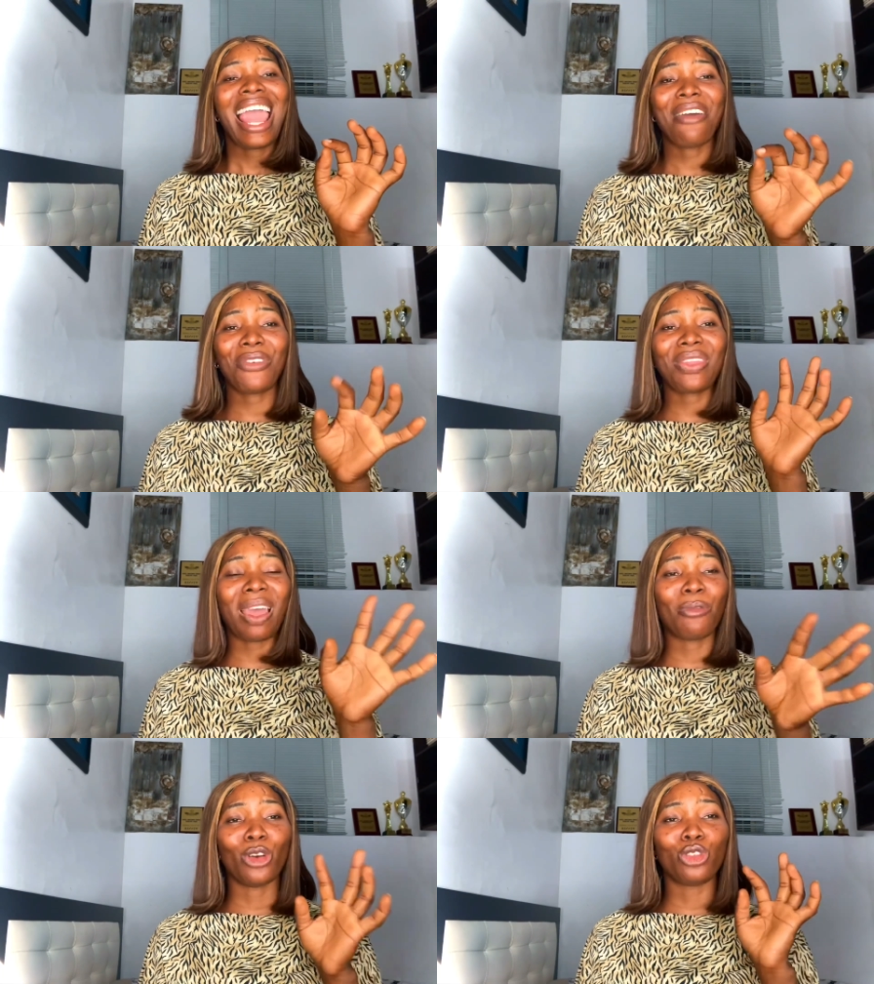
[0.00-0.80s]
every
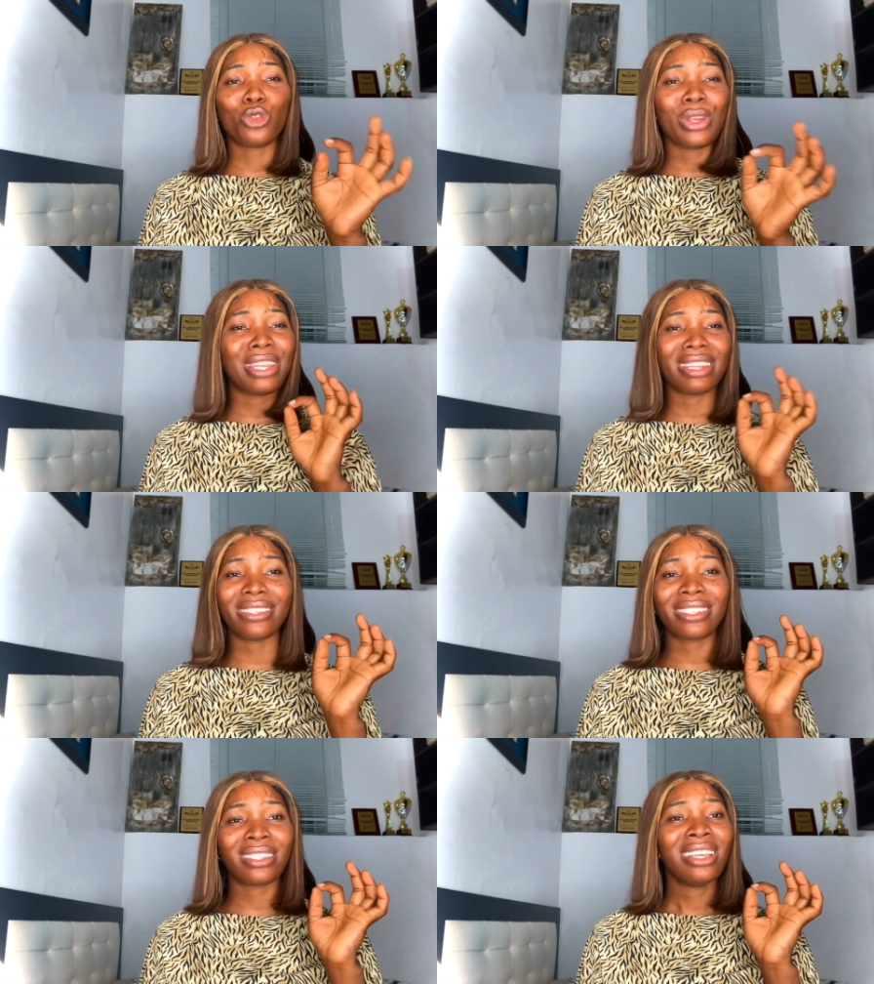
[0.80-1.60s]
time you're doing
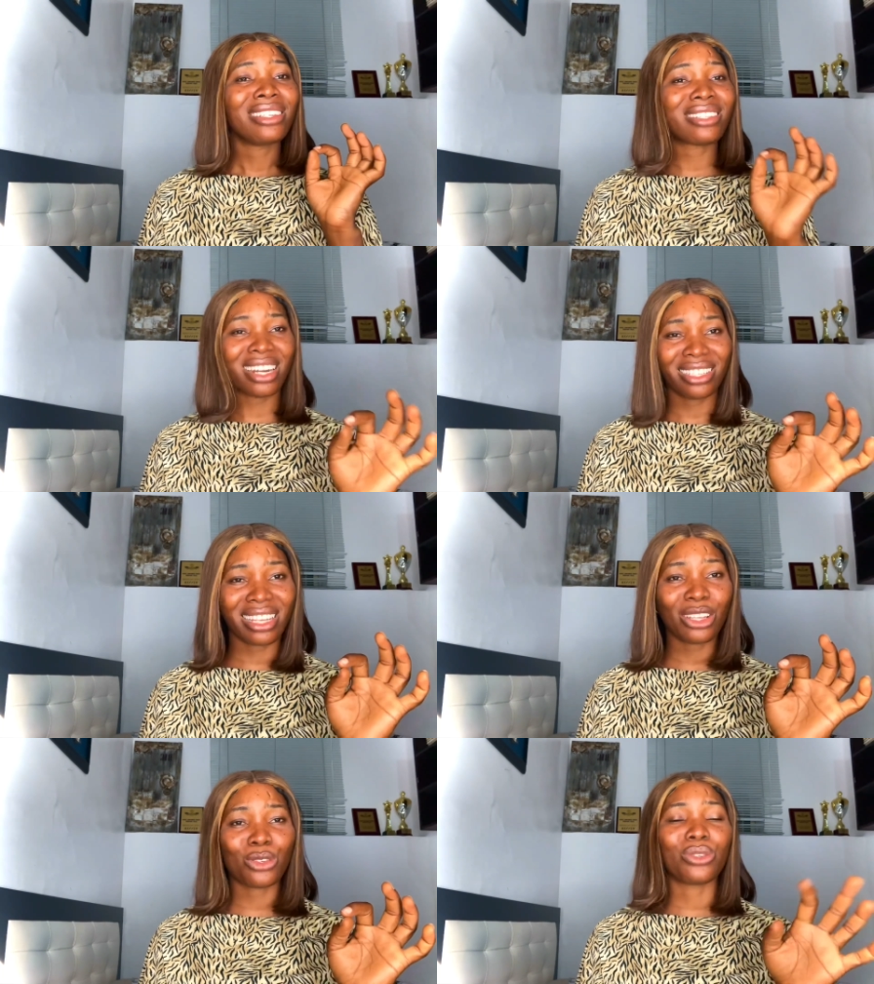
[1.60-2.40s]
these
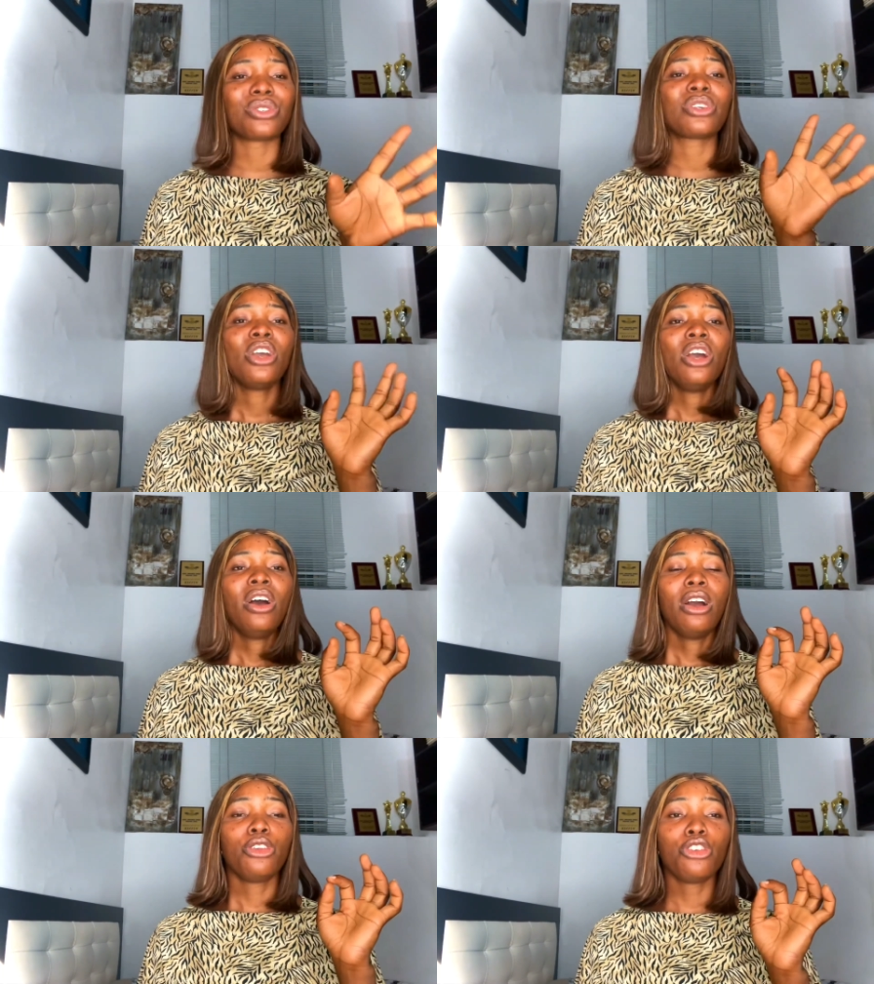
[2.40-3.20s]
transactions,
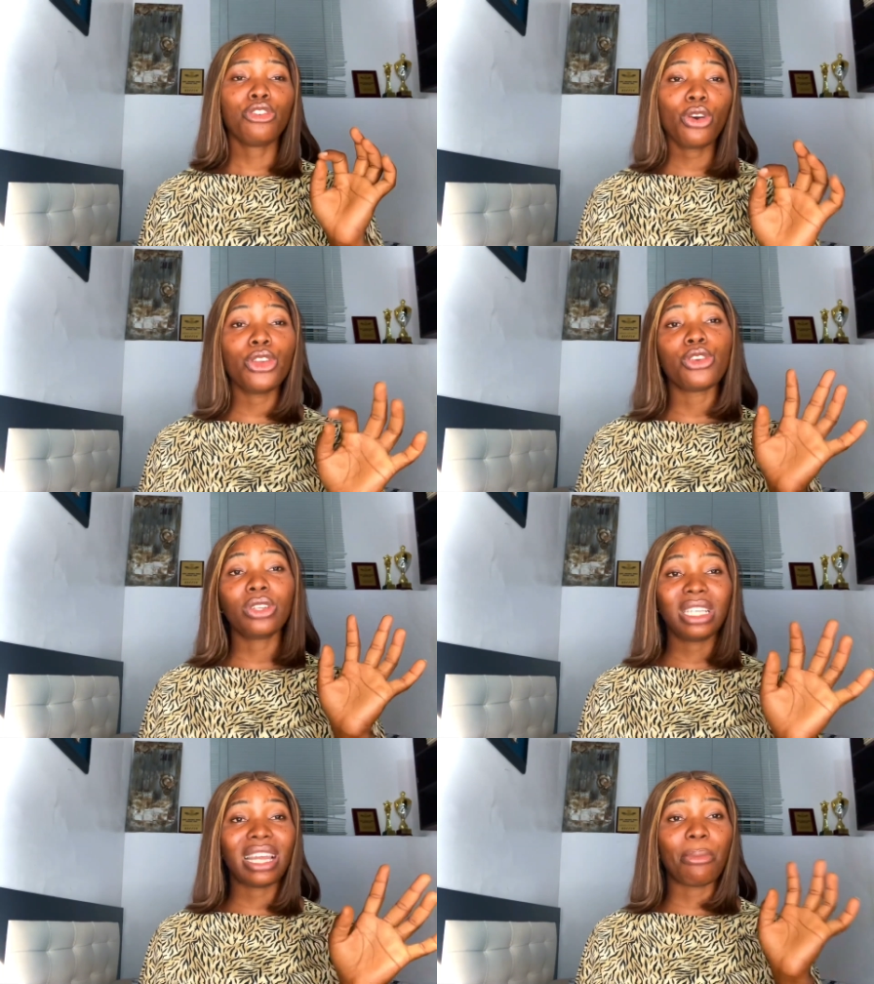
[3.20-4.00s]
you know you
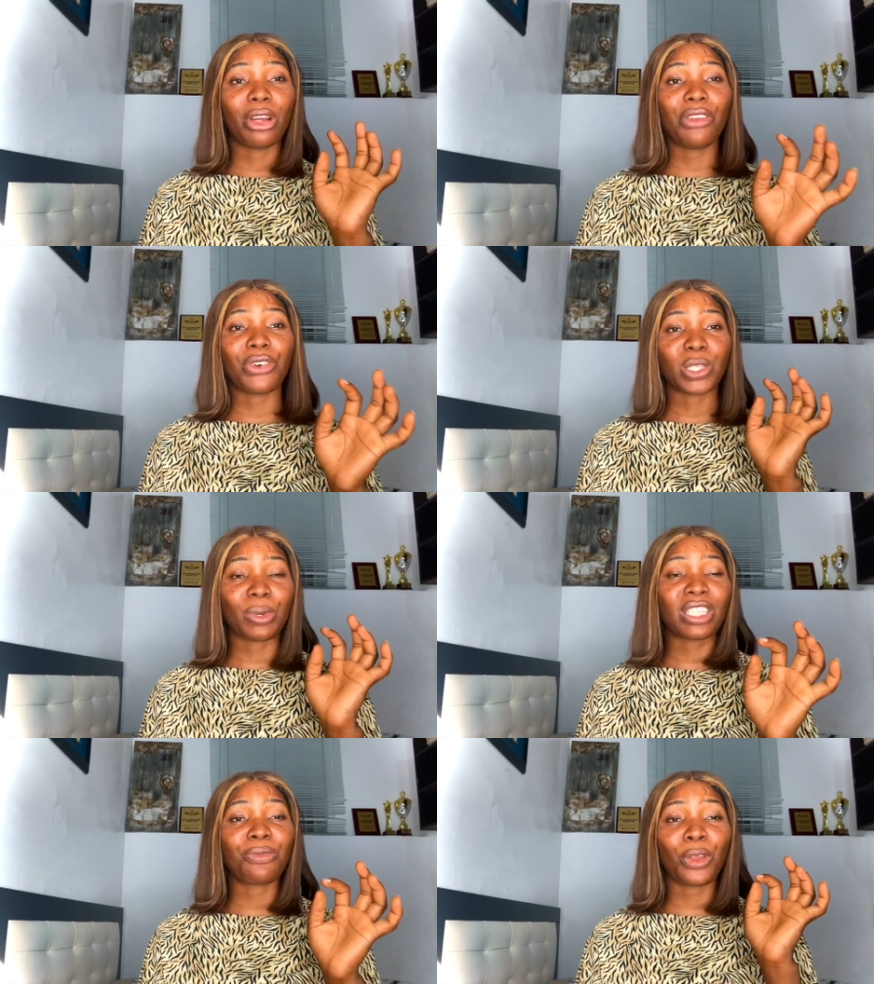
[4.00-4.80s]
don't need that money for a
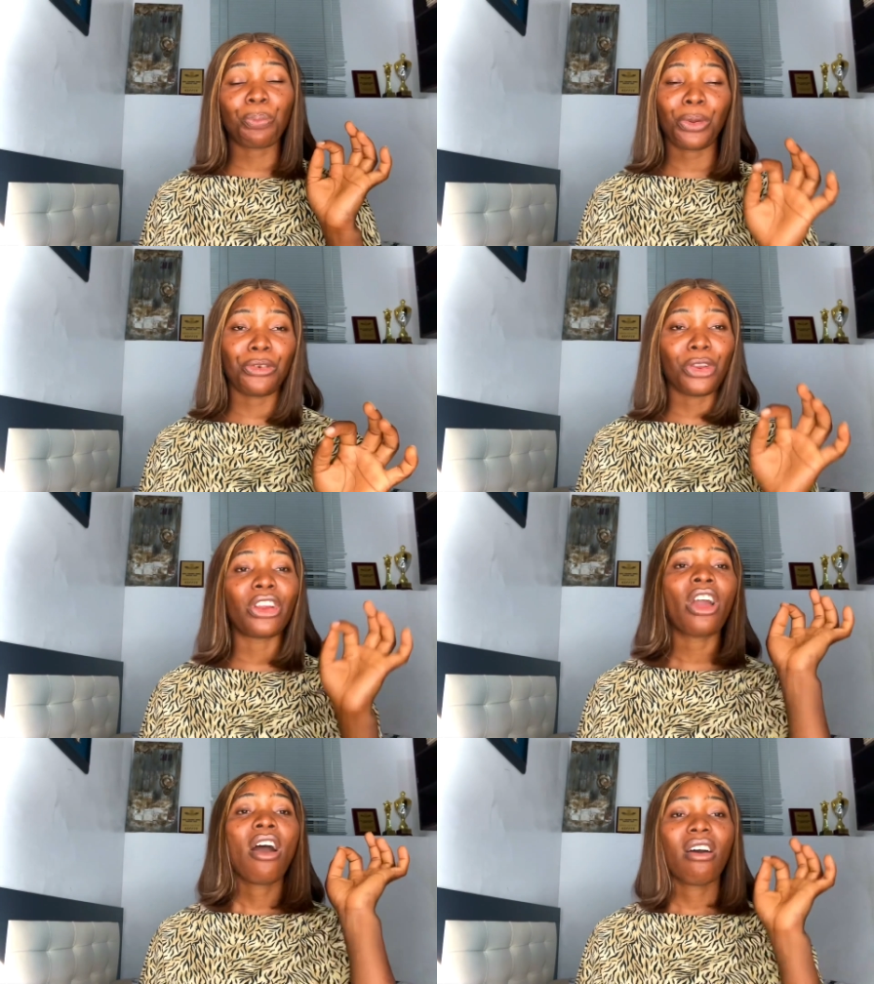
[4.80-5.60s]
specific
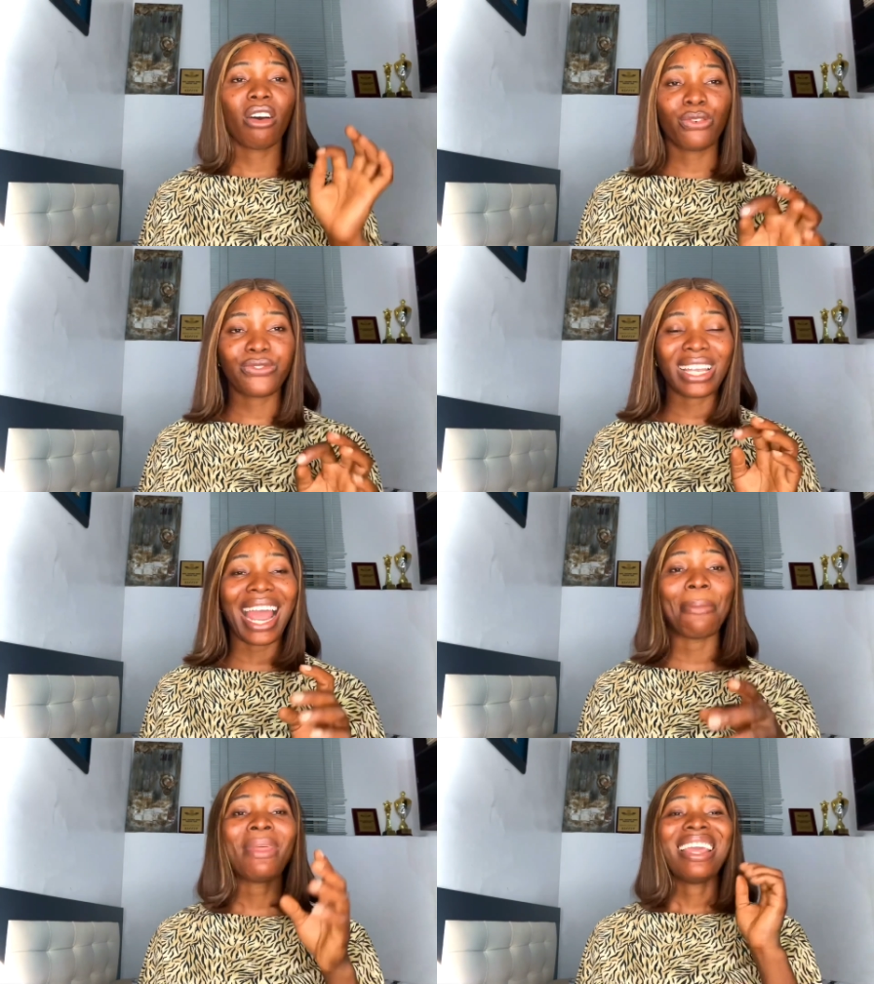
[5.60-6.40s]
period of
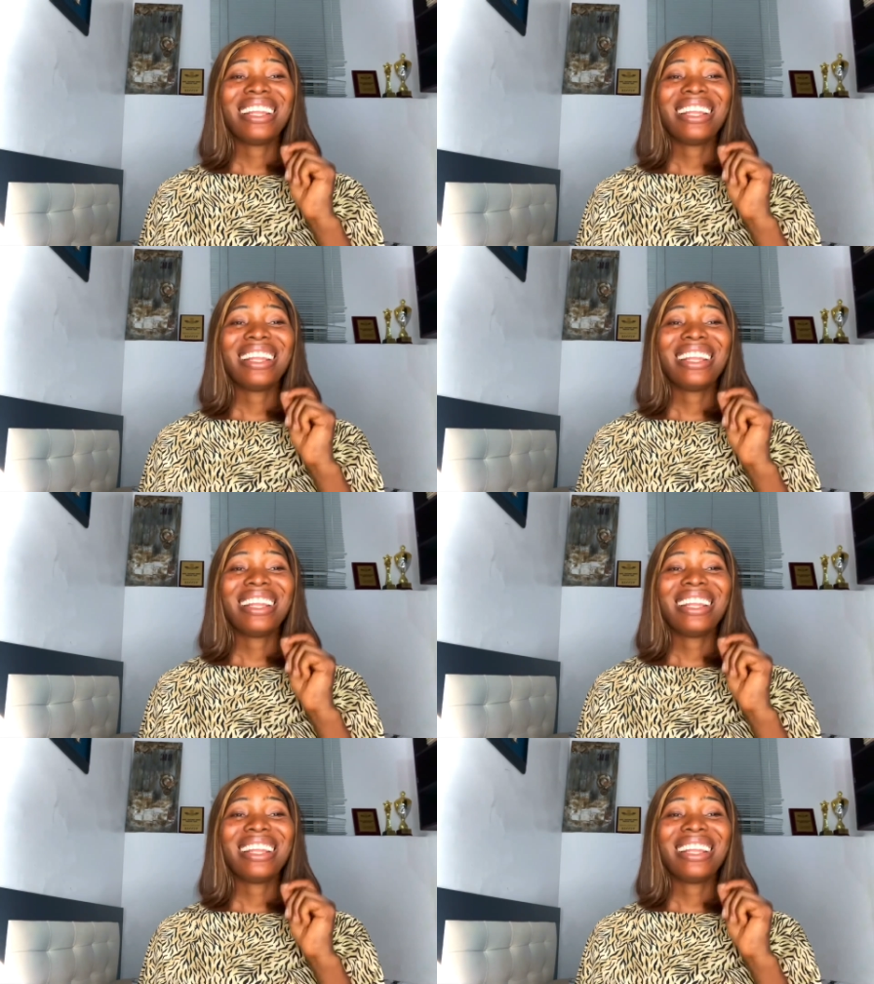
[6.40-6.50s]
time.